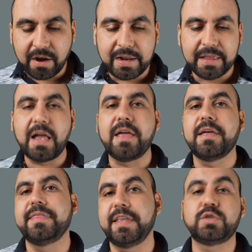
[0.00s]
on it,
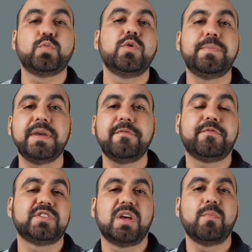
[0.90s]
this would be
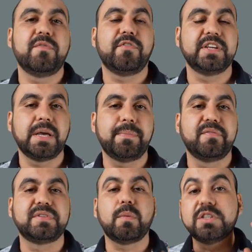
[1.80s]
for someone, for example,
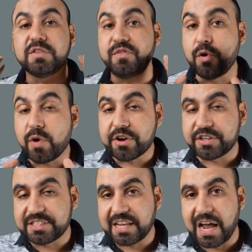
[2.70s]
if someone's viewing
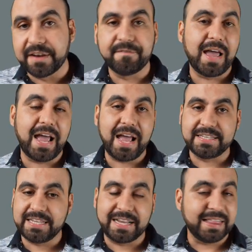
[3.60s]
your site
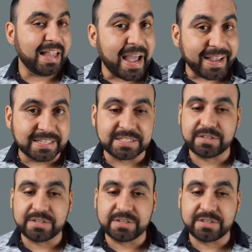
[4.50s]
as a client